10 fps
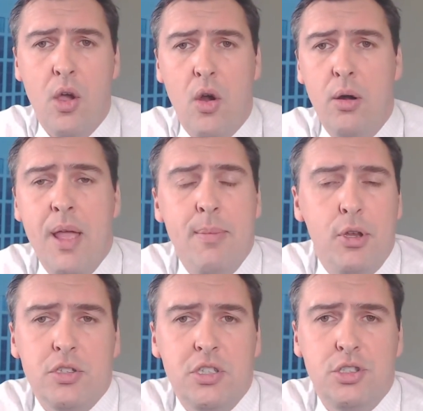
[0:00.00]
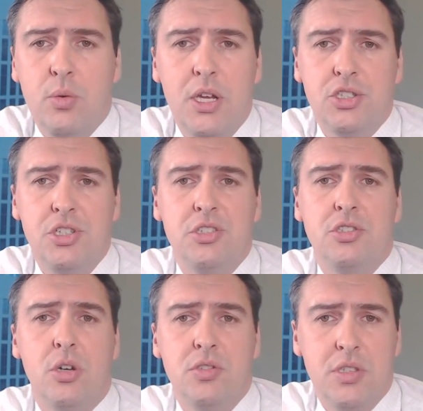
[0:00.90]
Or maybe your situation
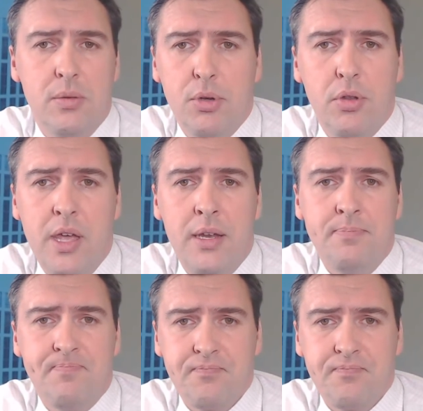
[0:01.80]
is so simple that